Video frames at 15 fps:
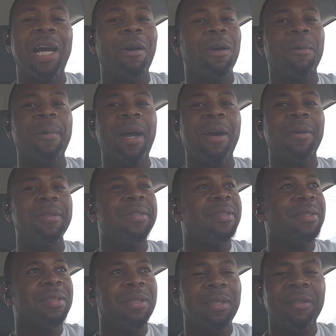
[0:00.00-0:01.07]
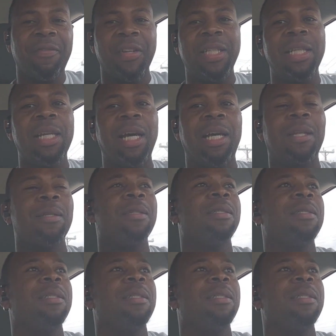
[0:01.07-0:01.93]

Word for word: hour route, fifty dollars,